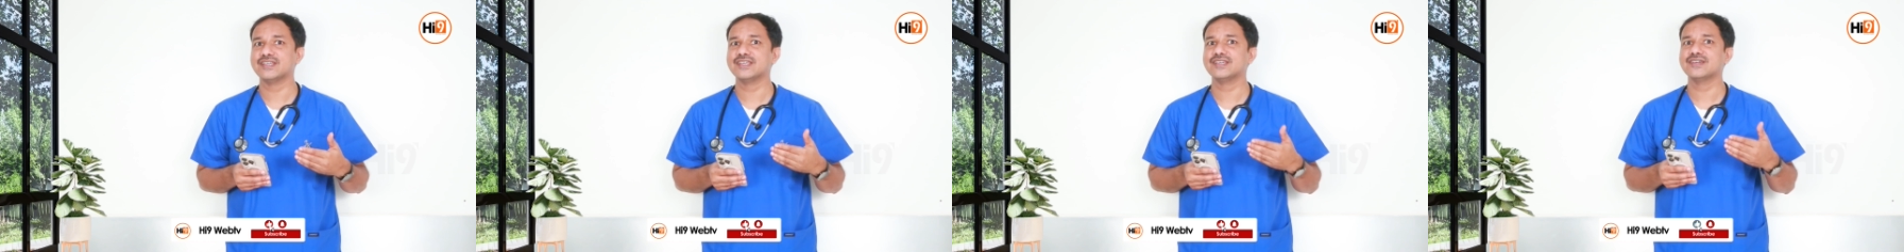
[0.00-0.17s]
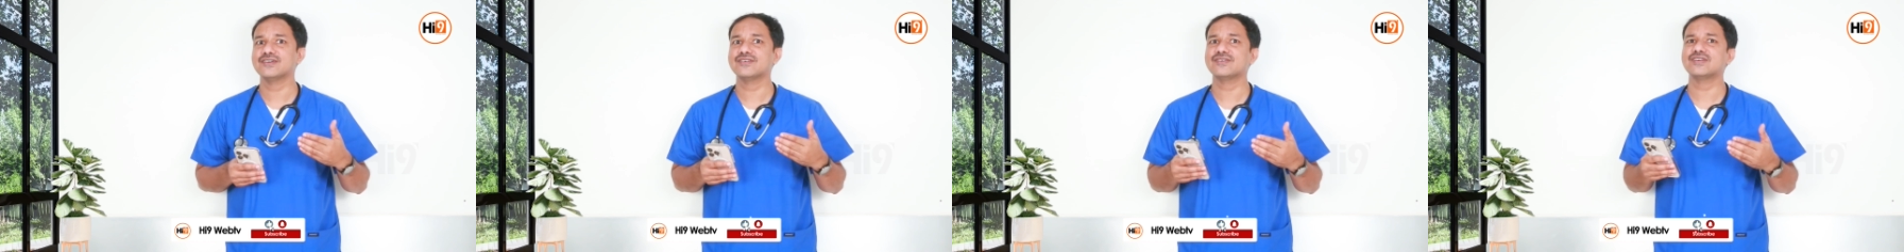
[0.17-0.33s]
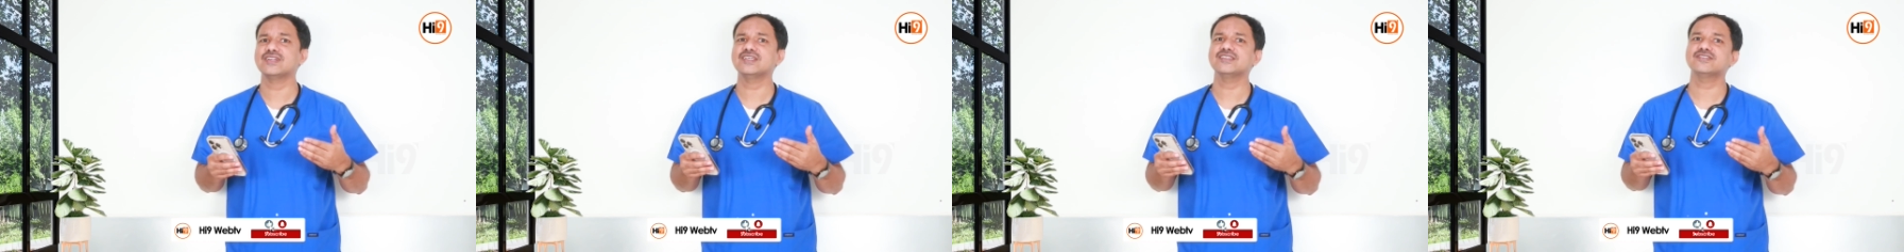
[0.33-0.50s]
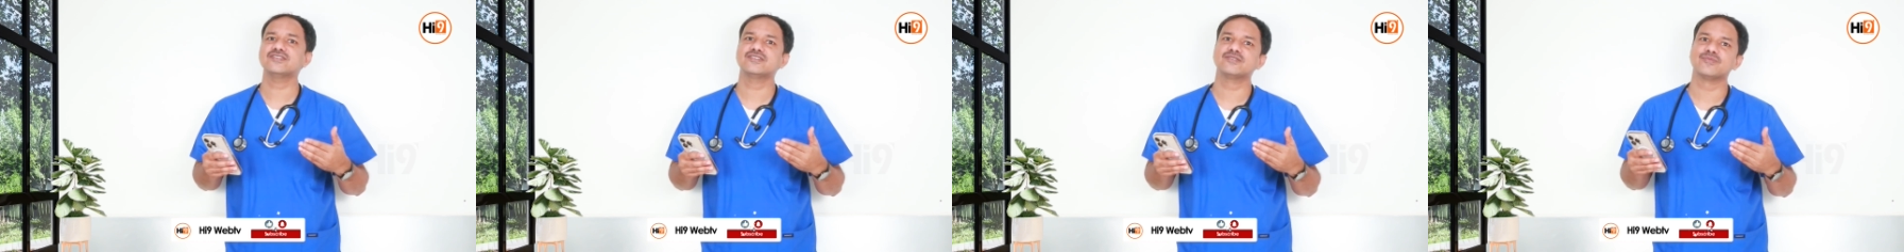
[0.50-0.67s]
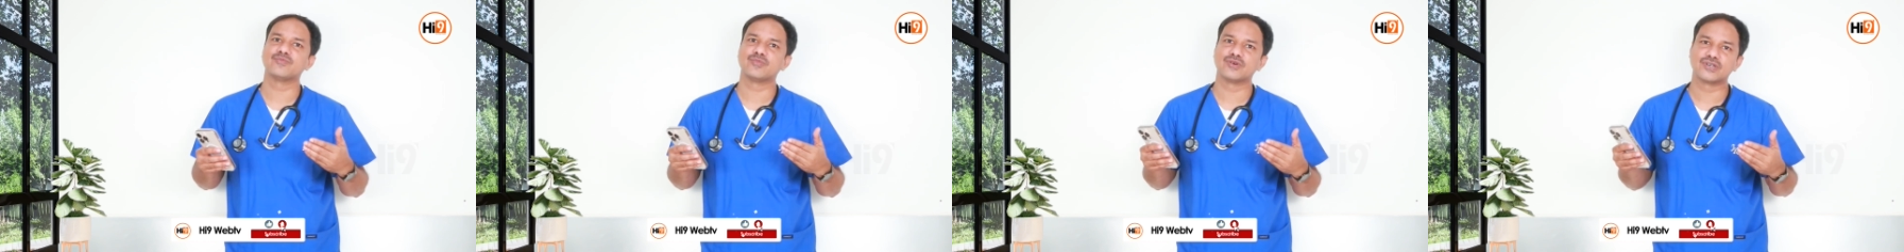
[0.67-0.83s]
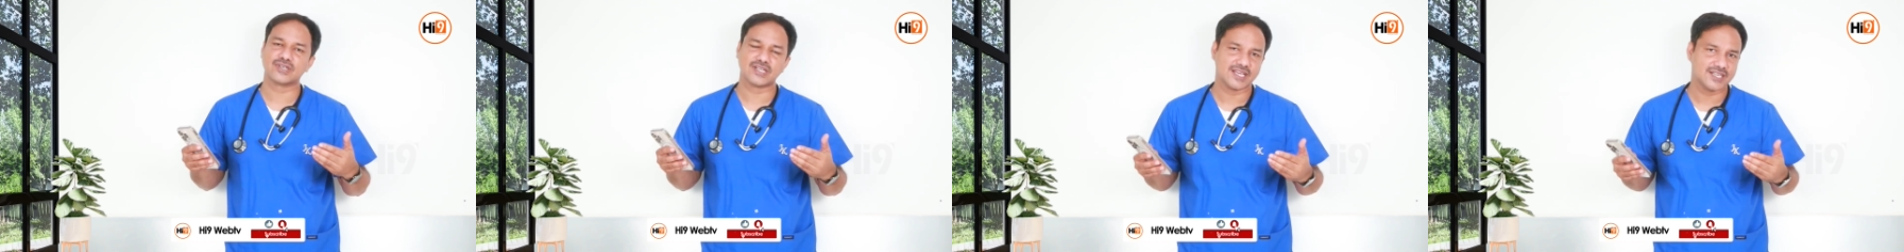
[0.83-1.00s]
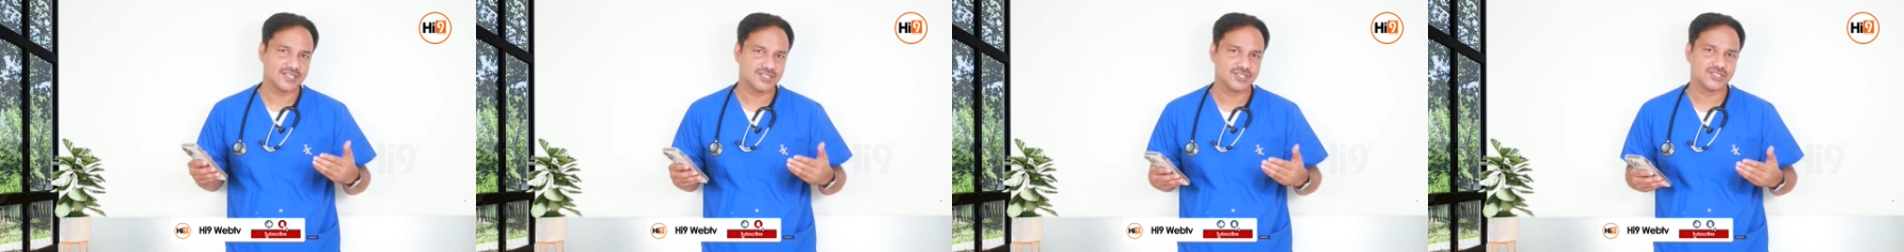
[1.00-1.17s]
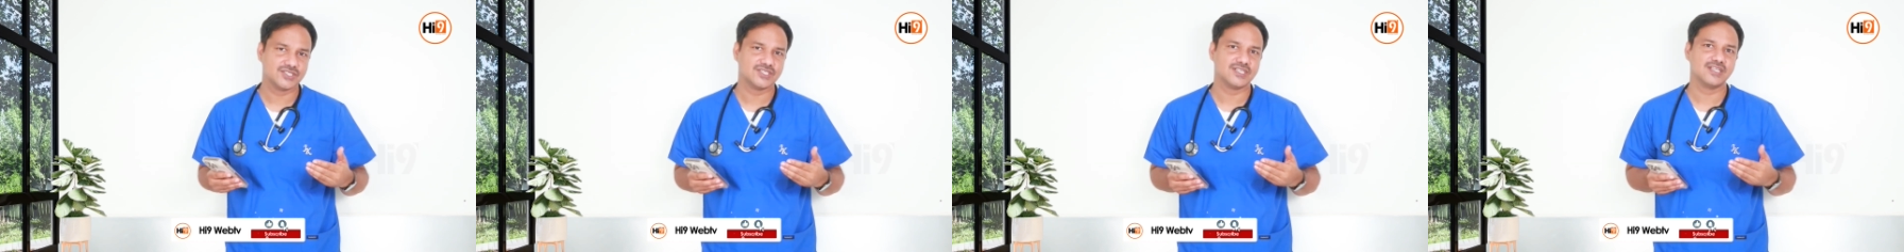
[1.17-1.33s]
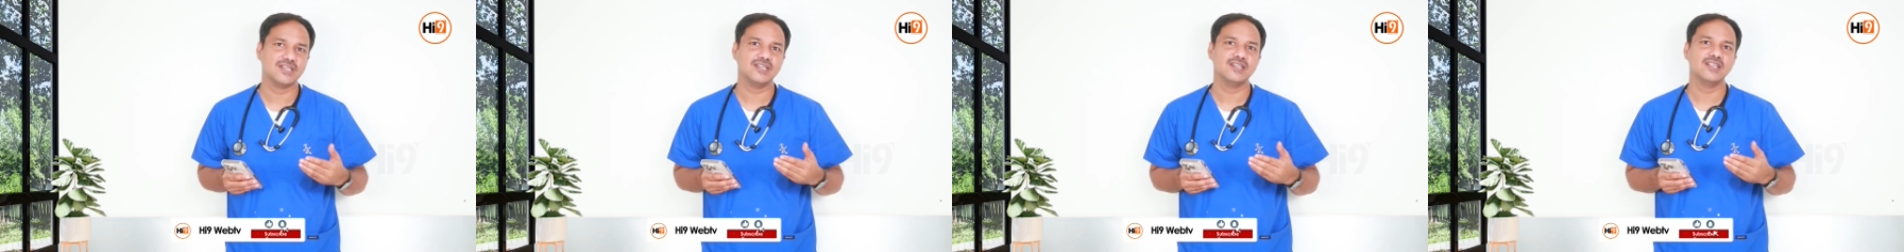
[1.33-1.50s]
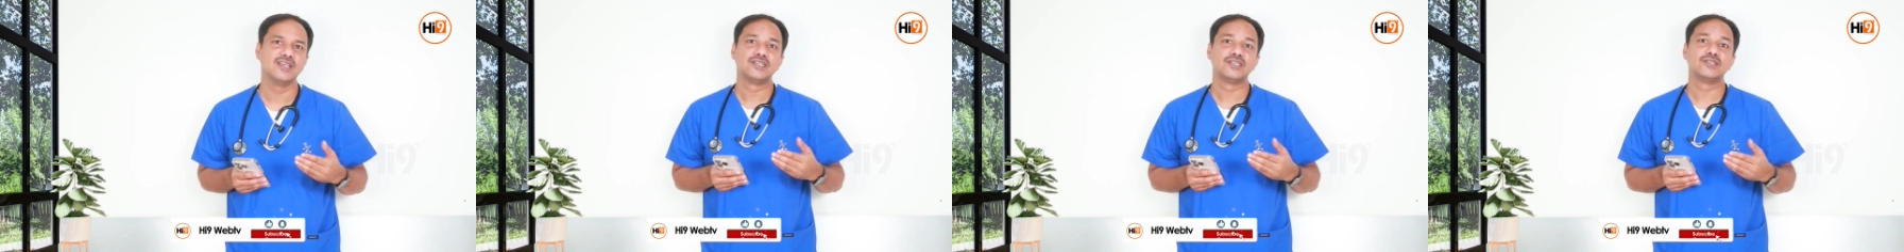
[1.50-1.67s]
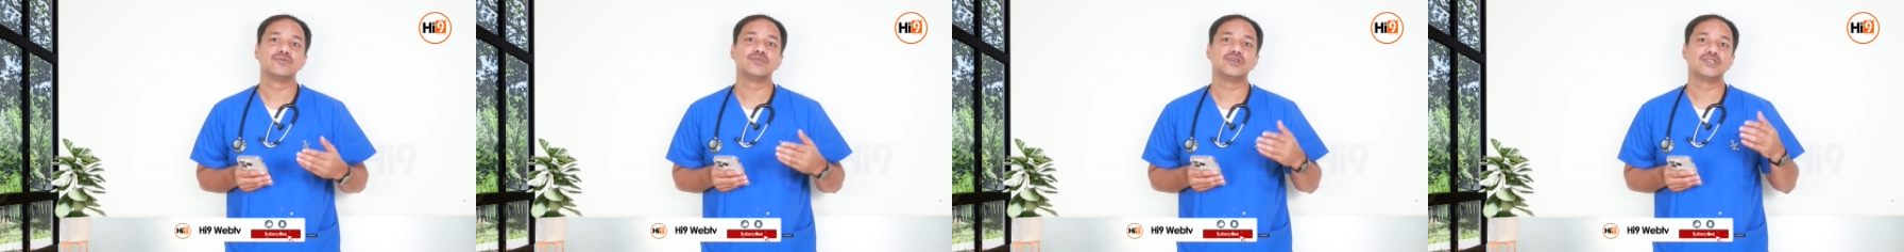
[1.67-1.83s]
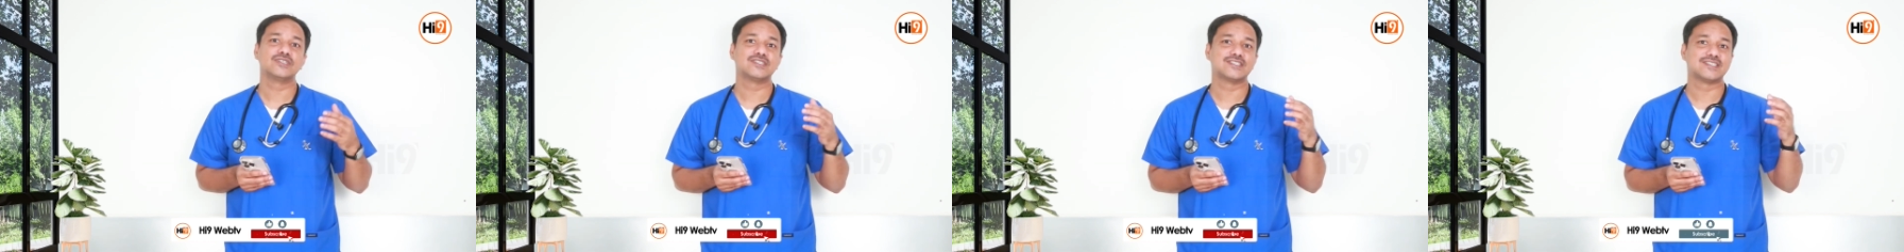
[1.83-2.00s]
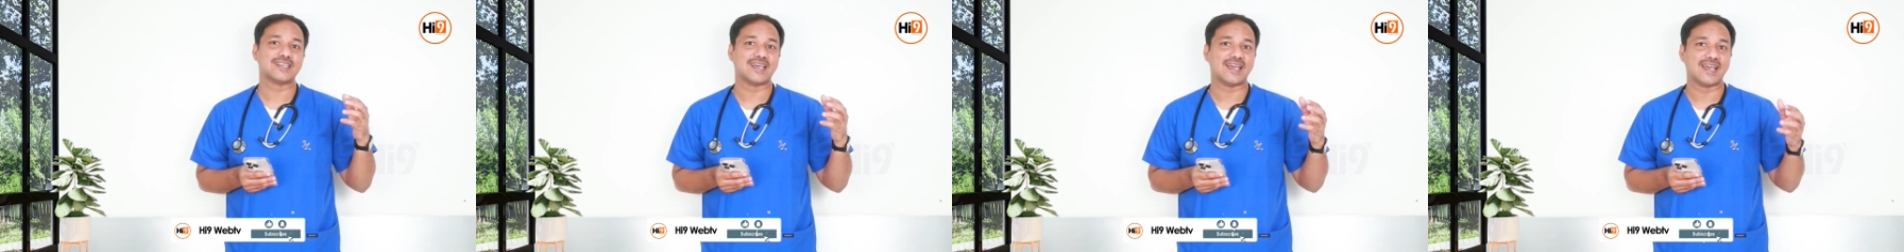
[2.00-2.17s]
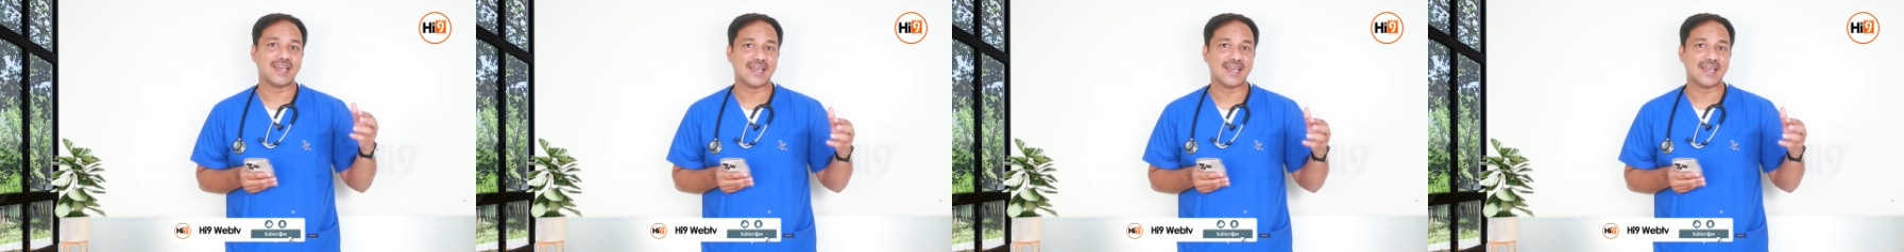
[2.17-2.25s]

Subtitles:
increased potential towards